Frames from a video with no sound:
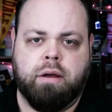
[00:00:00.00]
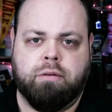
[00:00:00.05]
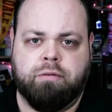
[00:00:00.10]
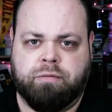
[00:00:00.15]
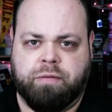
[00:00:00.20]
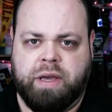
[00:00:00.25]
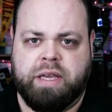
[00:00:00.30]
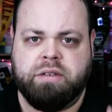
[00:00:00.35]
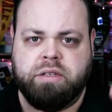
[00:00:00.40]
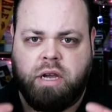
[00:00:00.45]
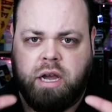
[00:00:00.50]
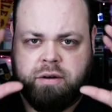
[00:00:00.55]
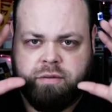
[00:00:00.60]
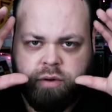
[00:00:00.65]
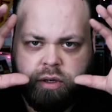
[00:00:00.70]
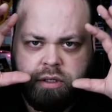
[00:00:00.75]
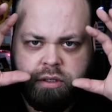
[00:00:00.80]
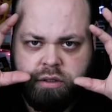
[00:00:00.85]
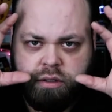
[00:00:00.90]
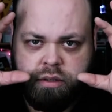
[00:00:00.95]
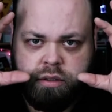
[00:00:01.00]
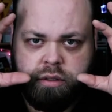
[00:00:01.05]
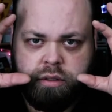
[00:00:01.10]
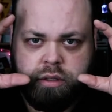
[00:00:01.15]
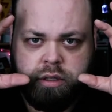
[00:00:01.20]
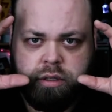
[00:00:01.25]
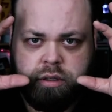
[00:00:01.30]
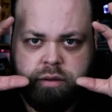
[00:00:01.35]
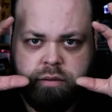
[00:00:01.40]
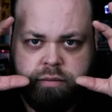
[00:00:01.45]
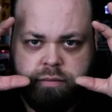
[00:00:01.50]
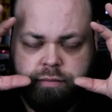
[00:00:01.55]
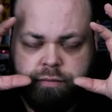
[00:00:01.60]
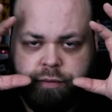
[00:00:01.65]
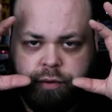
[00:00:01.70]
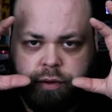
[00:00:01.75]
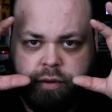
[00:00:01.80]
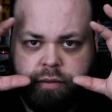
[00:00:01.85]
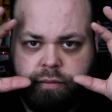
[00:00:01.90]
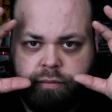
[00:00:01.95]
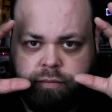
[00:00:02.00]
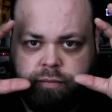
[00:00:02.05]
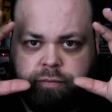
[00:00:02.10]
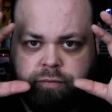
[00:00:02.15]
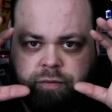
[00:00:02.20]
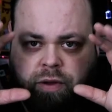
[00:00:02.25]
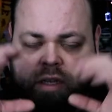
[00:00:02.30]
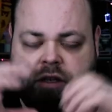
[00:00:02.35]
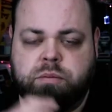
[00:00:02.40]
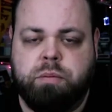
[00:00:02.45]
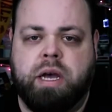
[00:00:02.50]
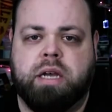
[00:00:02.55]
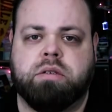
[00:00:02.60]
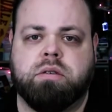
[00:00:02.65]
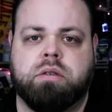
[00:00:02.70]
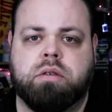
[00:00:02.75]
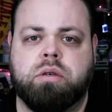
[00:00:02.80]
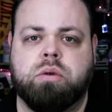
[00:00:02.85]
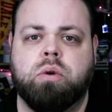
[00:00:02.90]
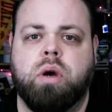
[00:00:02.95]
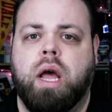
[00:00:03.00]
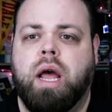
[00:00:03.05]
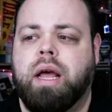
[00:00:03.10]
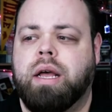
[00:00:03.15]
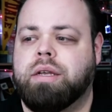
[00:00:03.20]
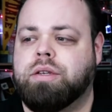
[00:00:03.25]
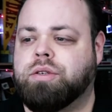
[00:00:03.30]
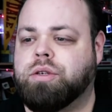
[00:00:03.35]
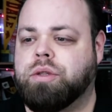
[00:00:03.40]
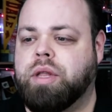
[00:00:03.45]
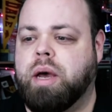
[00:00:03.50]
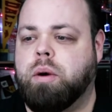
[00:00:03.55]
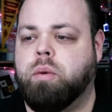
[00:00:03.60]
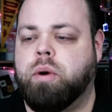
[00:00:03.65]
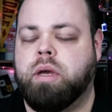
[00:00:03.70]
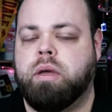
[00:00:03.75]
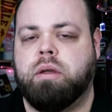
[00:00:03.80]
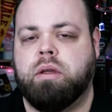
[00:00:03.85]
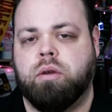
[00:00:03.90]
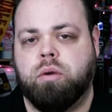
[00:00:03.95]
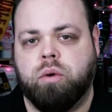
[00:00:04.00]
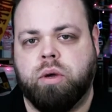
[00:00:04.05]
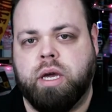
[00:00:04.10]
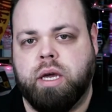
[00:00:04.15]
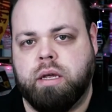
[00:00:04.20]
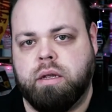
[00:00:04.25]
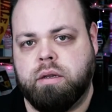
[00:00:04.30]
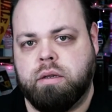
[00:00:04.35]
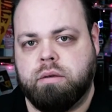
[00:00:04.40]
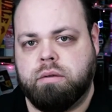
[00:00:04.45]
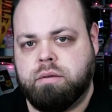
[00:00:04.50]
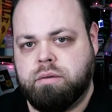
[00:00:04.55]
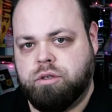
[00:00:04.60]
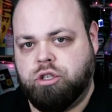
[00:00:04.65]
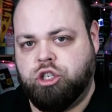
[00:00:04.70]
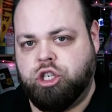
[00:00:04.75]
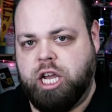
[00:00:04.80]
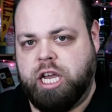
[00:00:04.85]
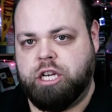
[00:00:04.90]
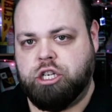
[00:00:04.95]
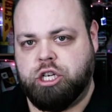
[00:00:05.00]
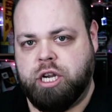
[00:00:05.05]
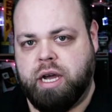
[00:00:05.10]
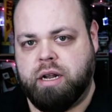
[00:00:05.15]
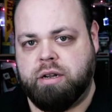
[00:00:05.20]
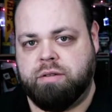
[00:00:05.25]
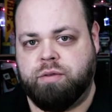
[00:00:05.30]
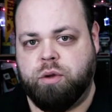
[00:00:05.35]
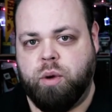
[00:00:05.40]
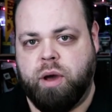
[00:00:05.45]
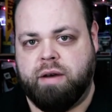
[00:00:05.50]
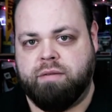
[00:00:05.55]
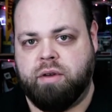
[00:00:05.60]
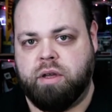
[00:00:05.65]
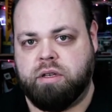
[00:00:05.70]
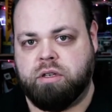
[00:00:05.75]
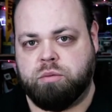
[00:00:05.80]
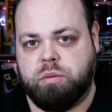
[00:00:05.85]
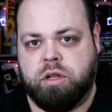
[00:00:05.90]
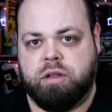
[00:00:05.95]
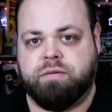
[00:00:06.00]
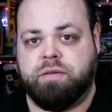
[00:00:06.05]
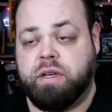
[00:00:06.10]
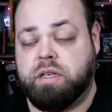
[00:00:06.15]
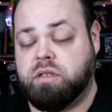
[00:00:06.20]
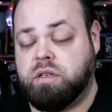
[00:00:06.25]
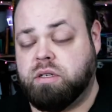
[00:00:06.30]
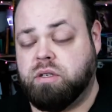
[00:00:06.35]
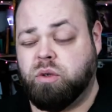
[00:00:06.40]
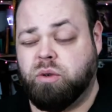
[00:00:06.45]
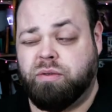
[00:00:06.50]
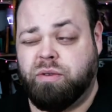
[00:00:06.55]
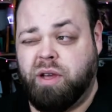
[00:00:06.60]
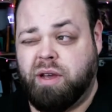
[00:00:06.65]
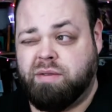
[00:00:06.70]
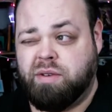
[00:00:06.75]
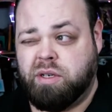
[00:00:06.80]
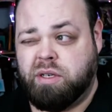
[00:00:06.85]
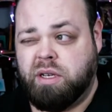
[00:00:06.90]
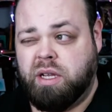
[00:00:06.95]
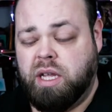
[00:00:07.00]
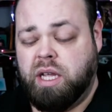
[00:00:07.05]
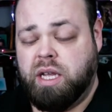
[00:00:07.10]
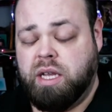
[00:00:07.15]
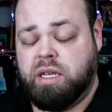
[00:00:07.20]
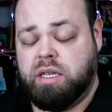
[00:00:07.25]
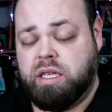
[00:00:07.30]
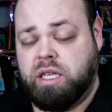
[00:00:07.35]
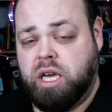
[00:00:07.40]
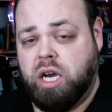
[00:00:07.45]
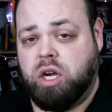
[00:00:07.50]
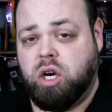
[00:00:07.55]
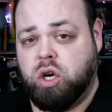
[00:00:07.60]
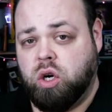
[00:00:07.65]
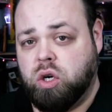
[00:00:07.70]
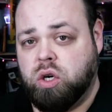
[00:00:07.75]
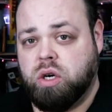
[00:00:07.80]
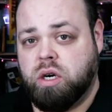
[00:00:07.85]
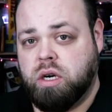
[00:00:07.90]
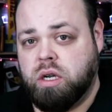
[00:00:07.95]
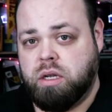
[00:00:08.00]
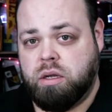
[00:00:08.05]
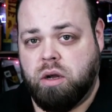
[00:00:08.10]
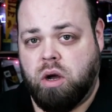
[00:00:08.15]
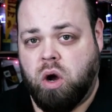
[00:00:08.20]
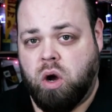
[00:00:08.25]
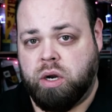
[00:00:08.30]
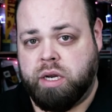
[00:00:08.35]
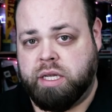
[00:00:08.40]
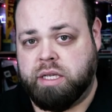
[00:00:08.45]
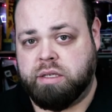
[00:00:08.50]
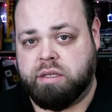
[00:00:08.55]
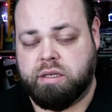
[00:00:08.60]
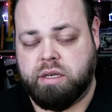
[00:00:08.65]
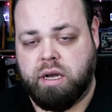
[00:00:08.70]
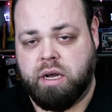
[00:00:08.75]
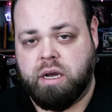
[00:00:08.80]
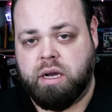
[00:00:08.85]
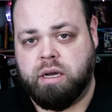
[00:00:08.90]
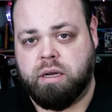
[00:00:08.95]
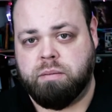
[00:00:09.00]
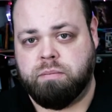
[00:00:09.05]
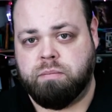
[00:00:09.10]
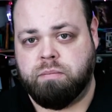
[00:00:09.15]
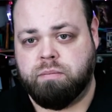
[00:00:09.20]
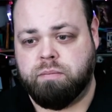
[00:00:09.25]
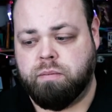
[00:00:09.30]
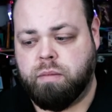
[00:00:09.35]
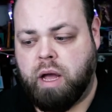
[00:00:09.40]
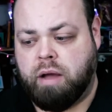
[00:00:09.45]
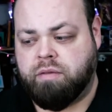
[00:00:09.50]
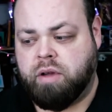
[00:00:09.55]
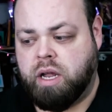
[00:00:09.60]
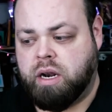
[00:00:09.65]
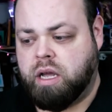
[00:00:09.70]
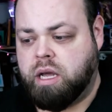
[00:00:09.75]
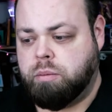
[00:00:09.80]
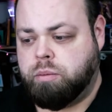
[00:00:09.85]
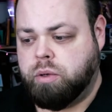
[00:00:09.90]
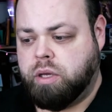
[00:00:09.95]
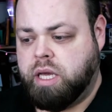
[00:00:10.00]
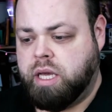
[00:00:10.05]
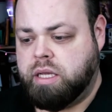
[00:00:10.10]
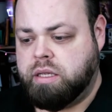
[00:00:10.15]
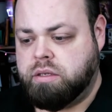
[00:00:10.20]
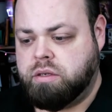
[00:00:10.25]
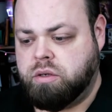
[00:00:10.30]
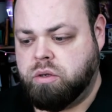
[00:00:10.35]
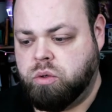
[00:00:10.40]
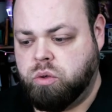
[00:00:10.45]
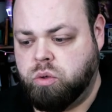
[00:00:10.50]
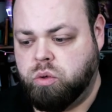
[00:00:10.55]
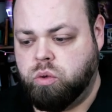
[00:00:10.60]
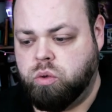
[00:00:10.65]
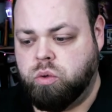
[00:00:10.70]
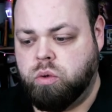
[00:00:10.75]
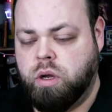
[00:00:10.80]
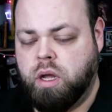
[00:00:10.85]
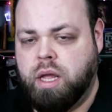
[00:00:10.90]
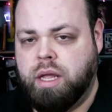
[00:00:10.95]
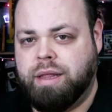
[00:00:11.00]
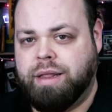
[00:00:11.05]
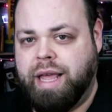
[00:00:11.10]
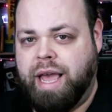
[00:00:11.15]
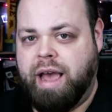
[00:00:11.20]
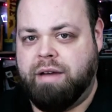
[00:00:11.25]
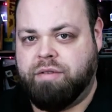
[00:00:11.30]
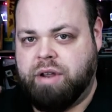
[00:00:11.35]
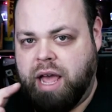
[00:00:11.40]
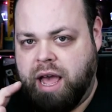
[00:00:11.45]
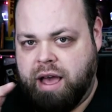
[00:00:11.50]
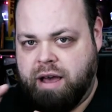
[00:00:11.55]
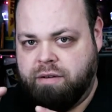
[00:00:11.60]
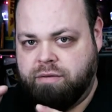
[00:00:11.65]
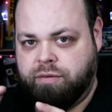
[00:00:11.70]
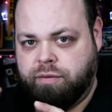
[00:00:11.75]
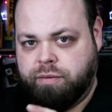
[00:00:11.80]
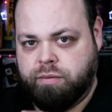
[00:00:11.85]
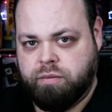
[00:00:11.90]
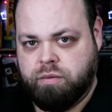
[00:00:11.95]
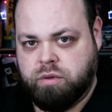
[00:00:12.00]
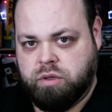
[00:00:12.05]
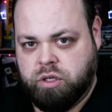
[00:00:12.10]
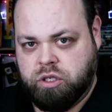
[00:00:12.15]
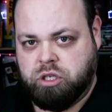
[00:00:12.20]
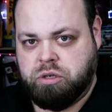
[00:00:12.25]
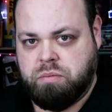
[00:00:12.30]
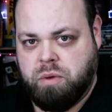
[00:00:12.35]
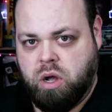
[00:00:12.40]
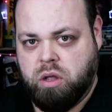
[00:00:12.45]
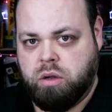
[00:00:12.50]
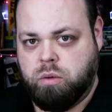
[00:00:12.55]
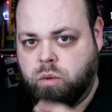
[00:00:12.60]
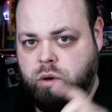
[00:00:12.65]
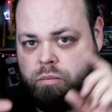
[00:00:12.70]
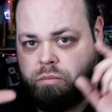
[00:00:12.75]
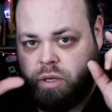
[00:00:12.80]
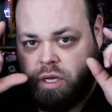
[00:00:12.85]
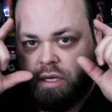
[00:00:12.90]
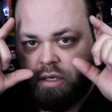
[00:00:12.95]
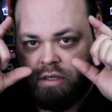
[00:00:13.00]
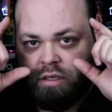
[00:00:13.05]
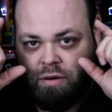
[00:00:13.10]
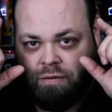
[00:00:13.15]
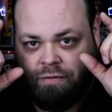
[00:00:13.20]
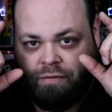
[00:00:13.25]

face coverings the for the face mask too so that way you can change out if you have a smaller face also if you have a younger audience. Um, I've got a couple kids who they have to have the smaller one because their